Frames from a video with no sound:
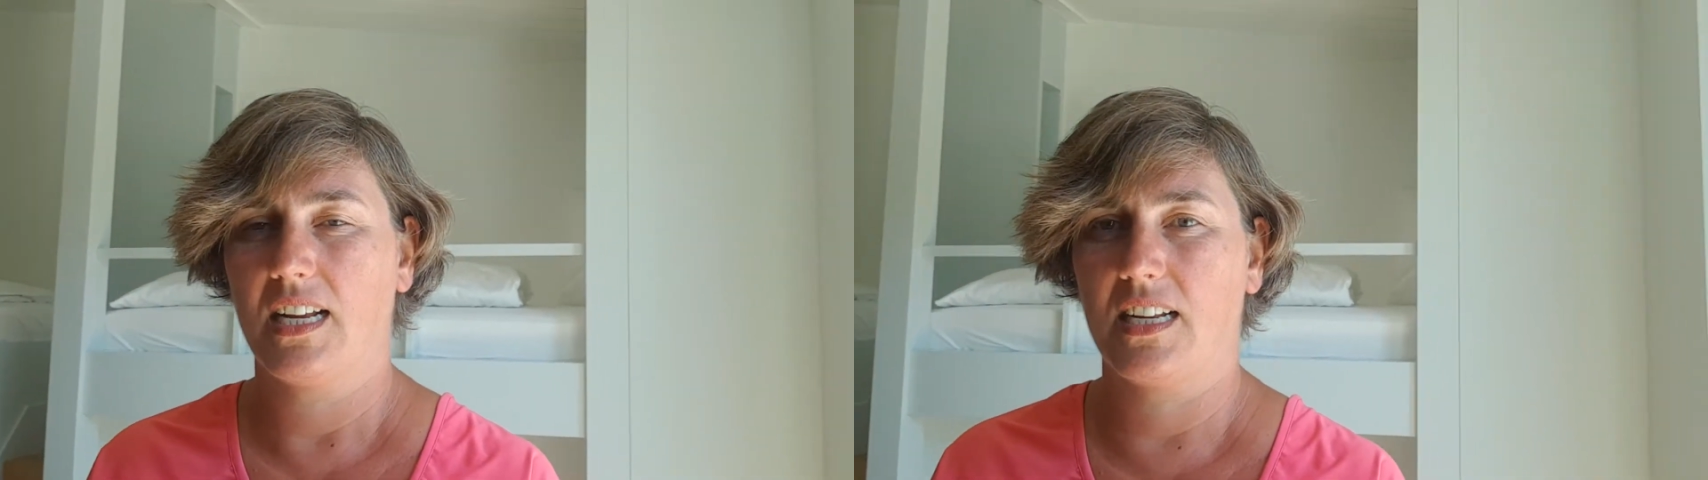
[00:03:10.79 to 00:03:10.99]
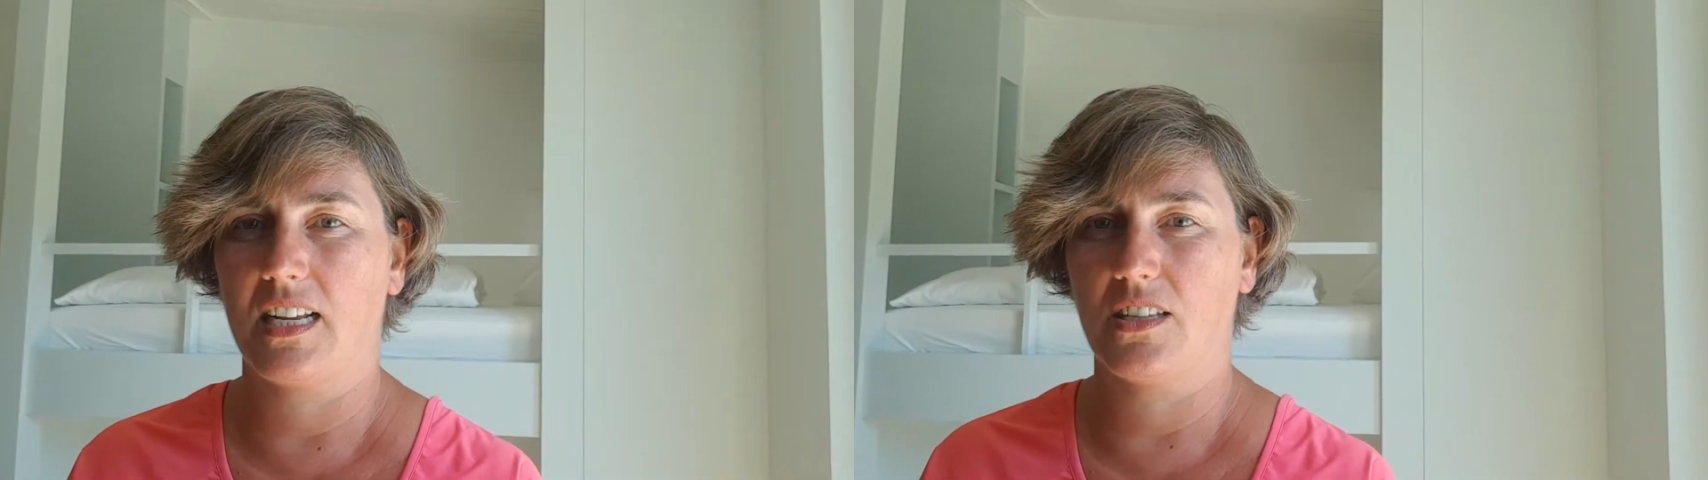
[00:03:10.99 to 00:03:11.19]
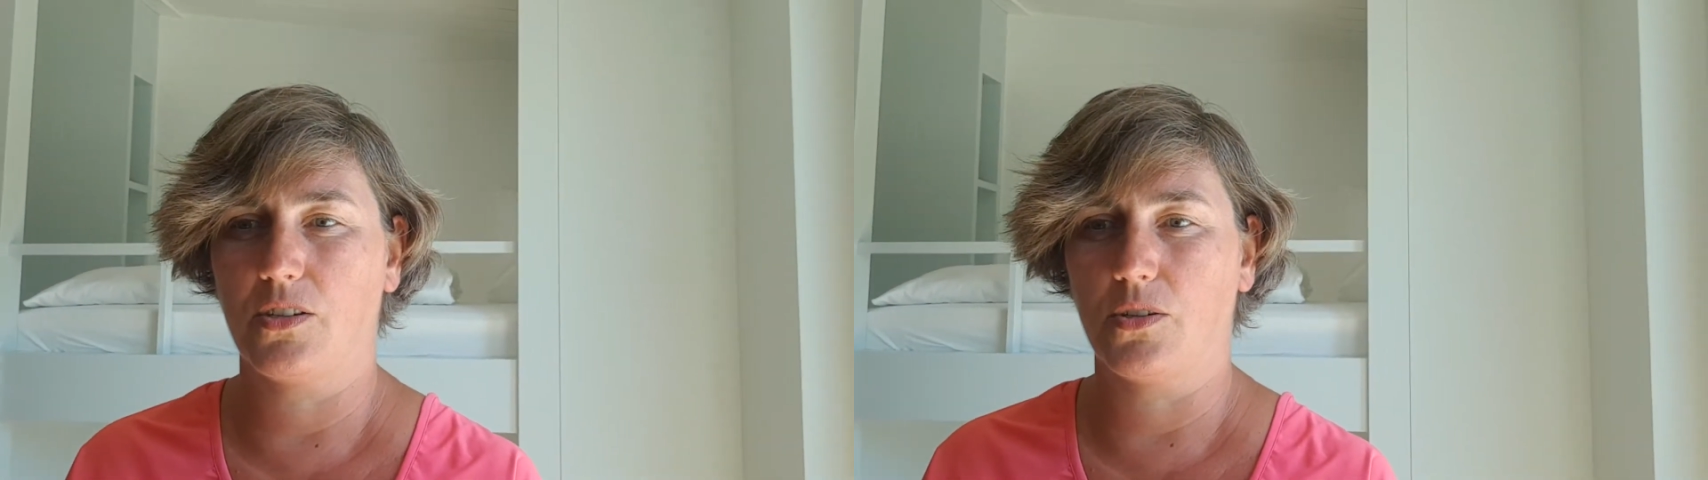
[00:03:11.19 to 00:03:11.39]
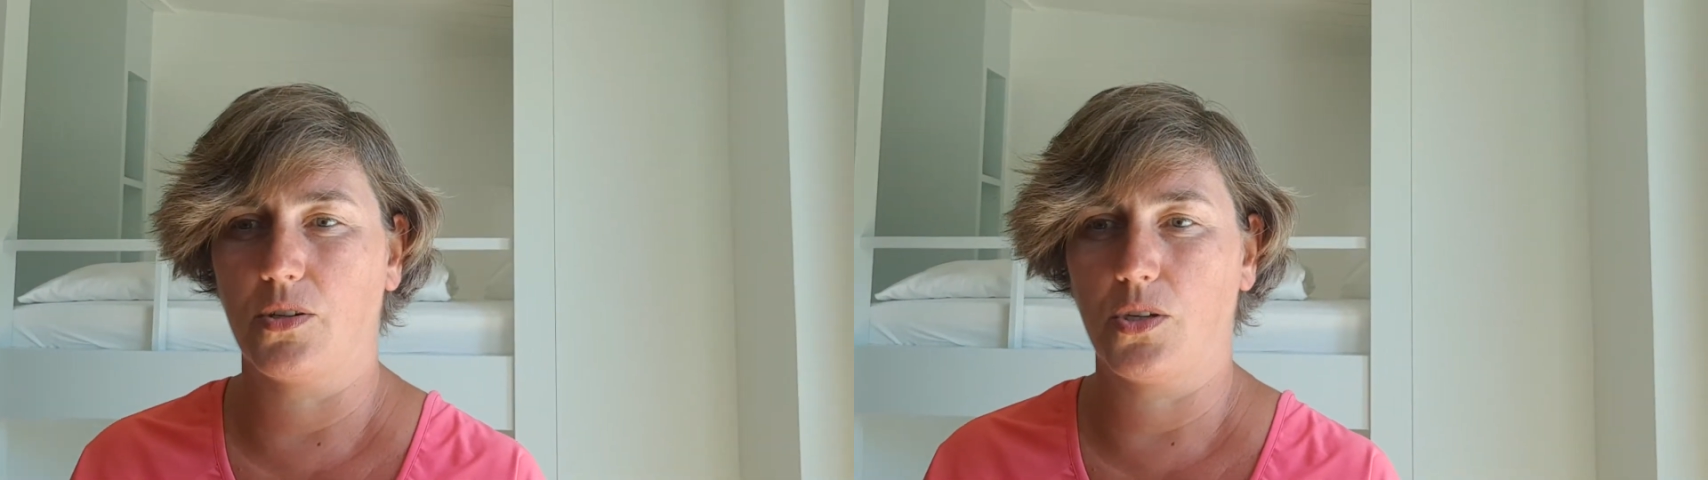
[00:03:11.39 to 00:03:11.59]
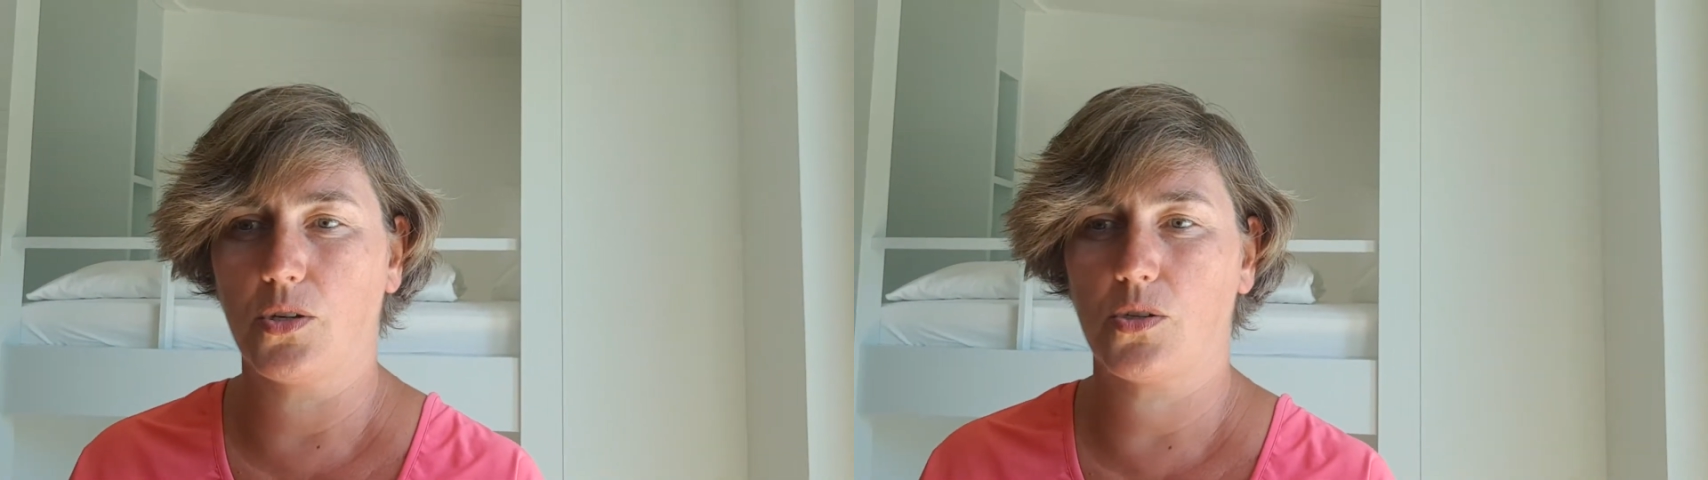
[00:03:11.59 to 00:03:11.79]
than you
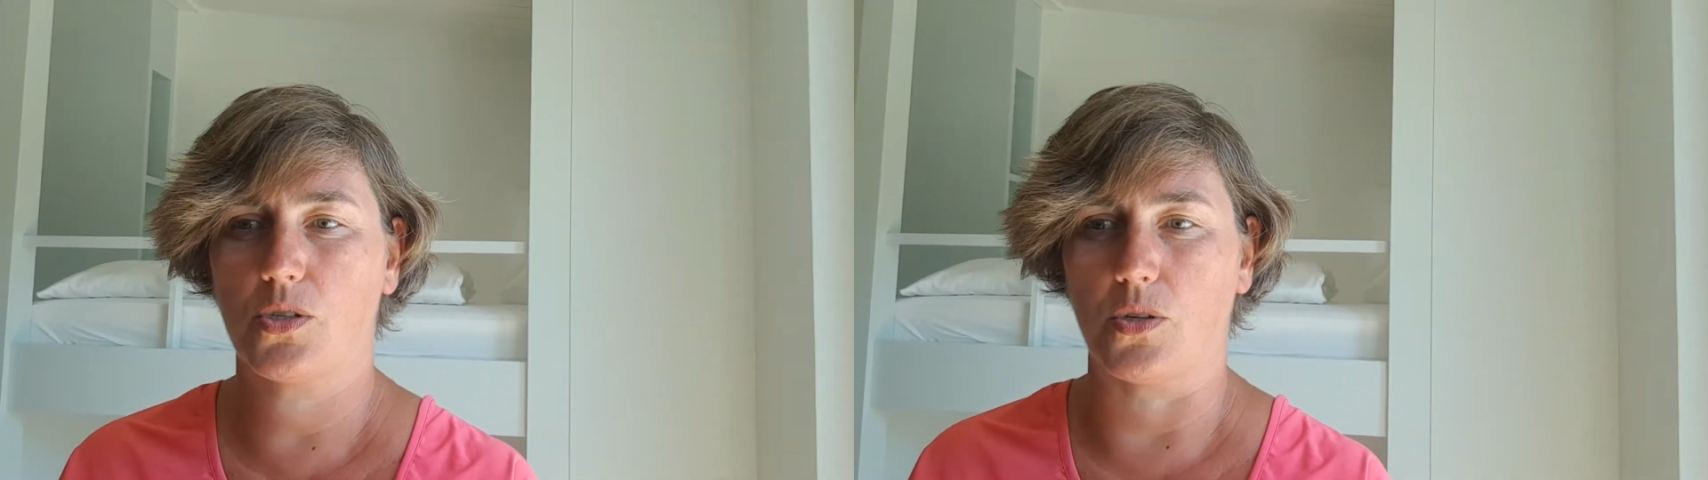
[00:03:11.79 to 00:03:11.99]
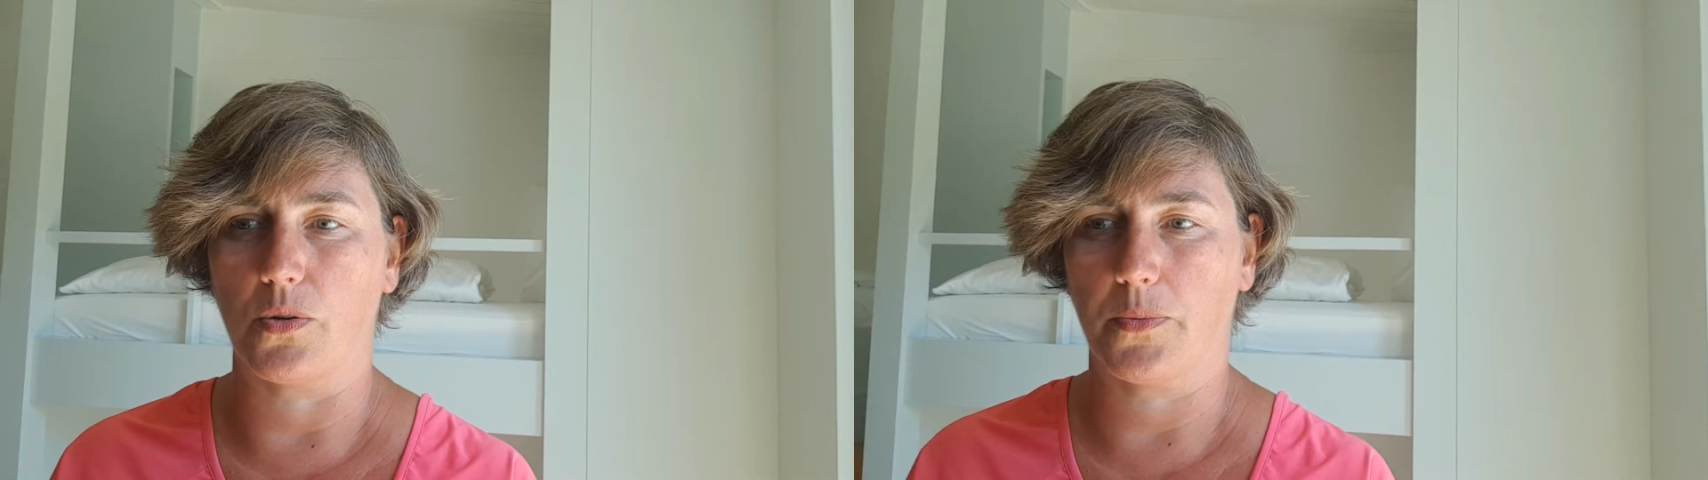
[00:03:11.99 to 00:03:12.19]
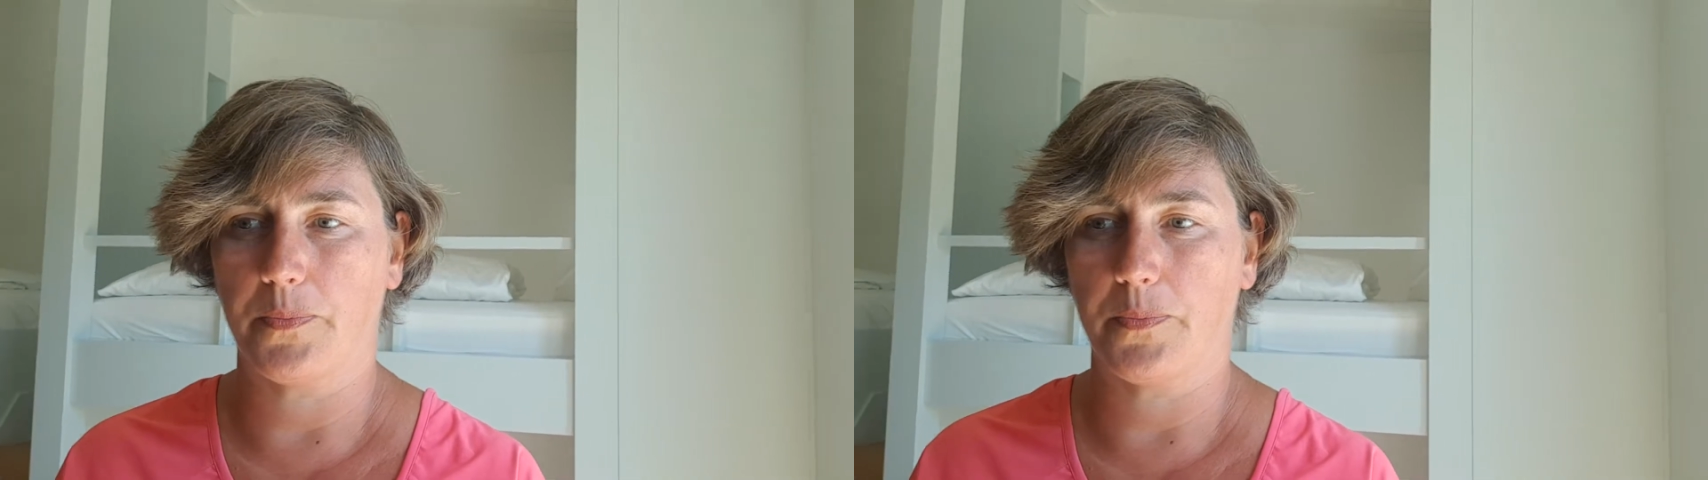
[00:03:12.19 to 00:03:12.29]
used to.